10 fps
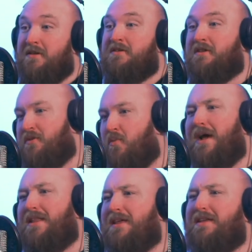So it's a
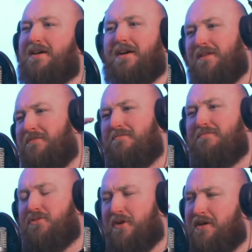weird thing that kind of
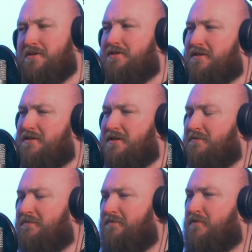triggers is
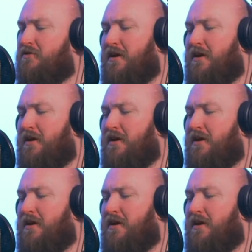the yeah.